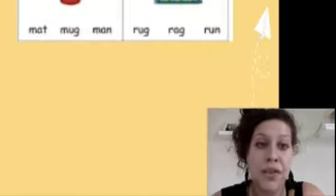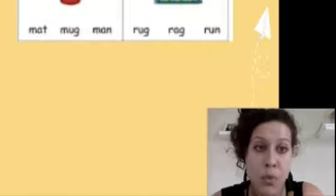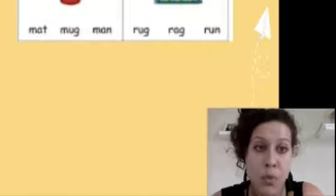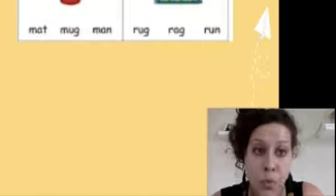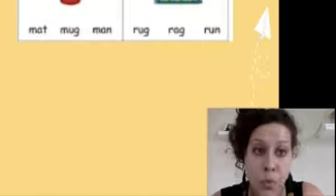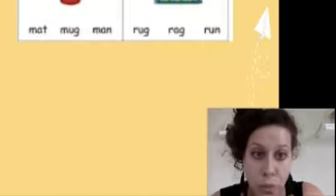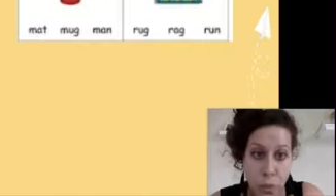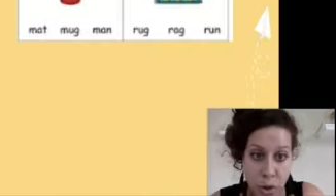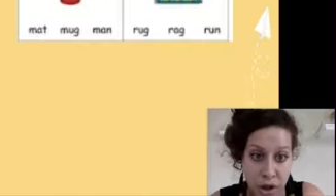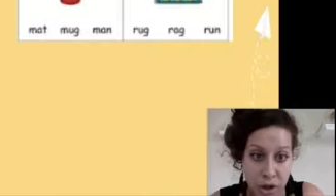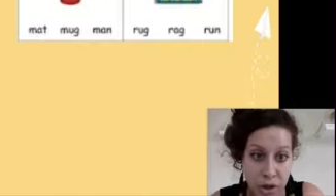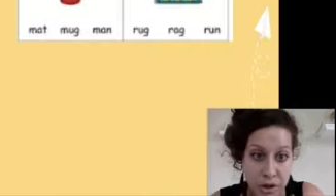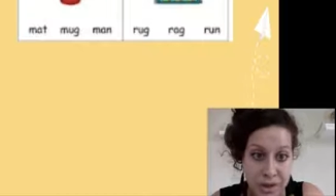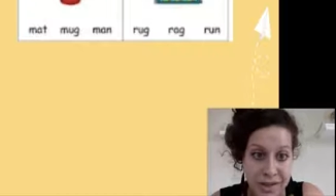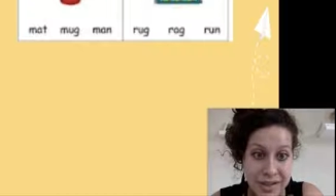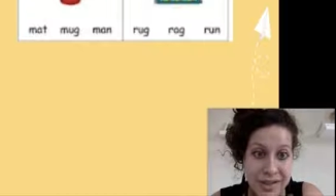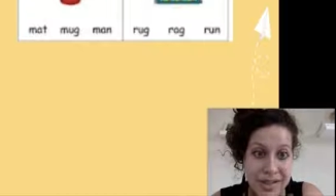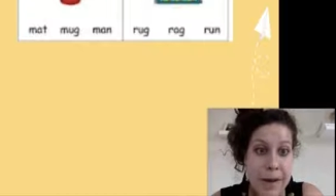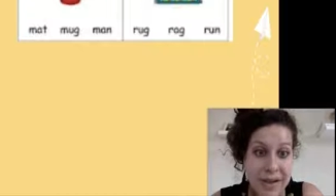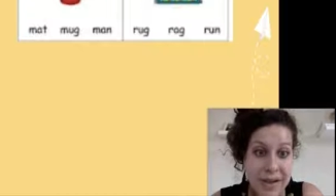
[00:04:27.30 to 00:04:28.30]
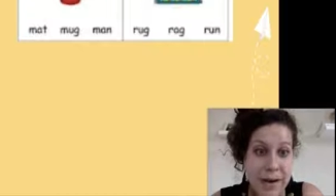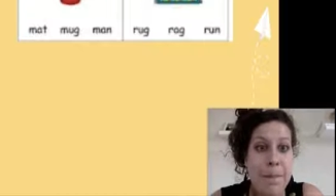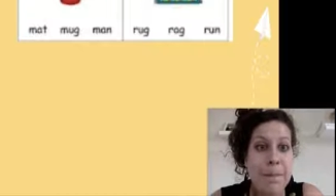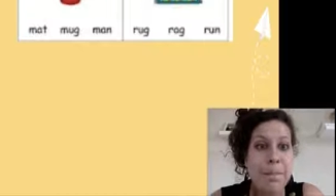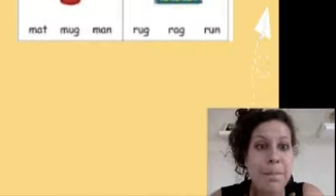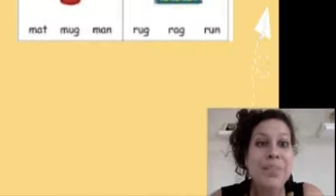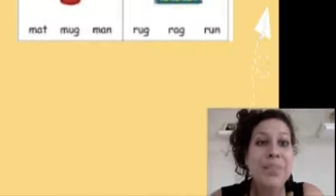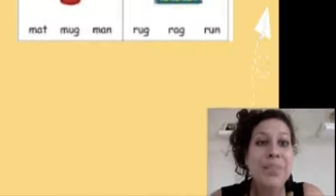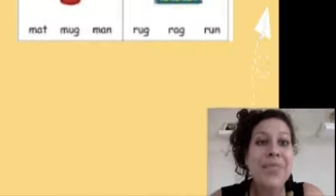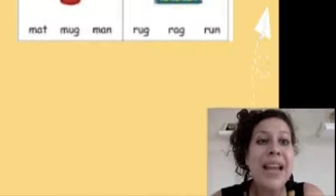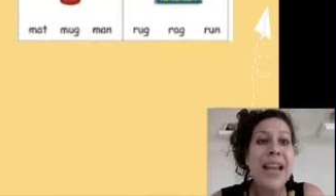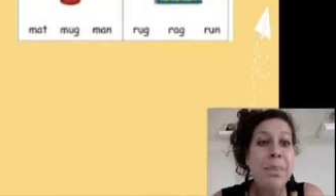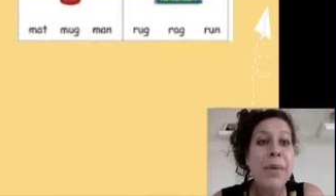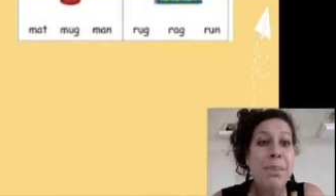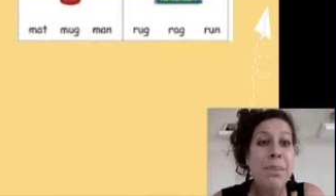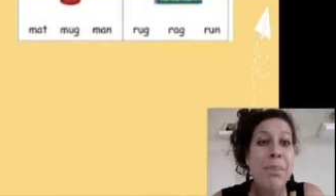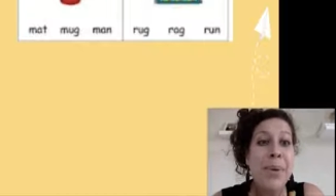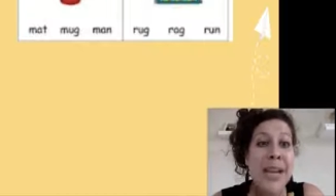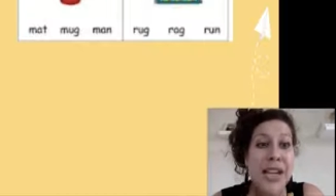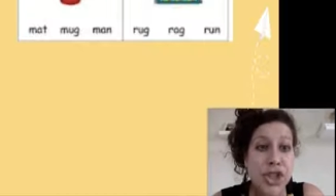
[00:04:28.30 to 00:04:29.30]
the words. And
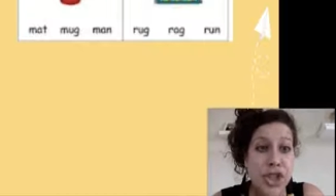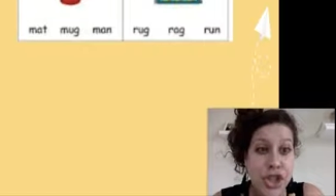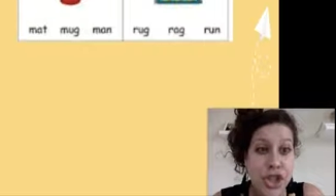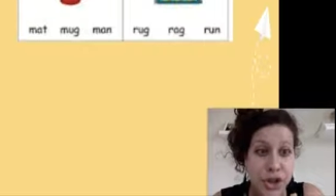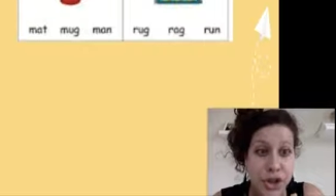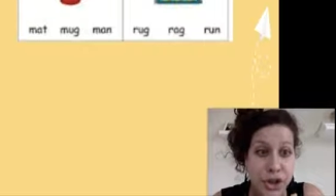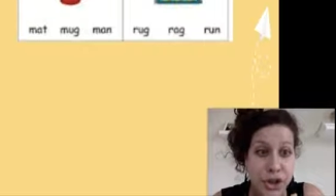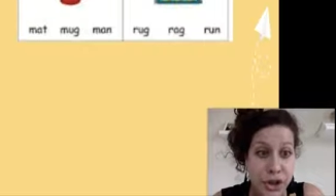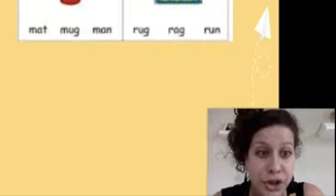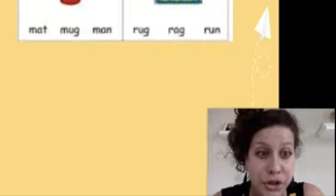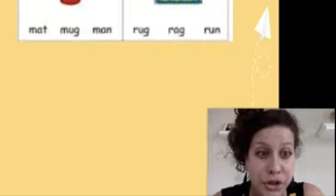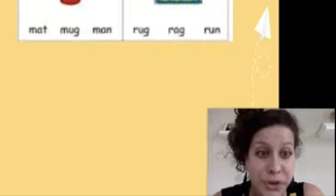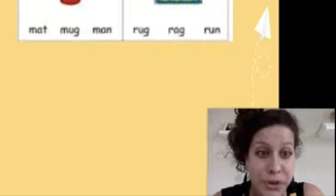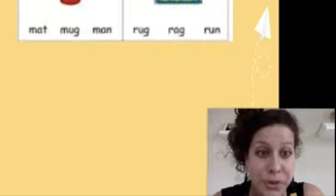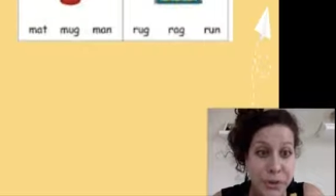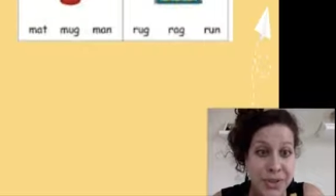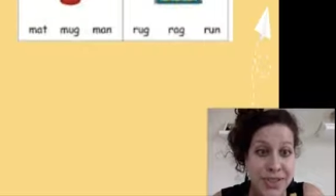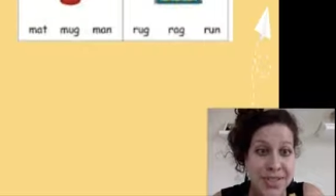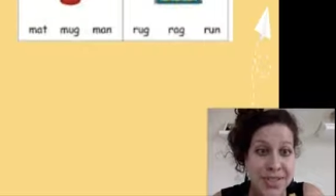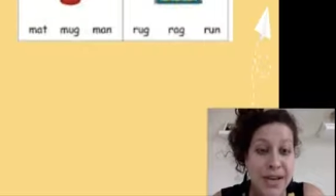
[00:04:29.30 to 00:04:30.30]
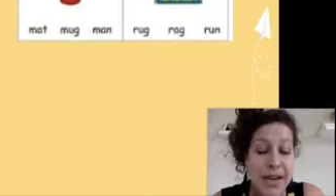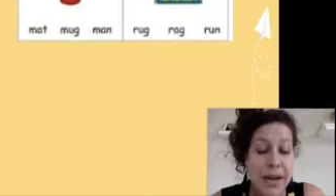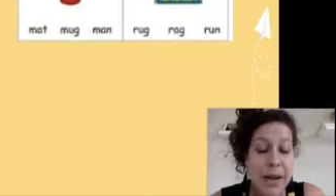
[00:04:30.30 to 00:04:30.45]
picture clues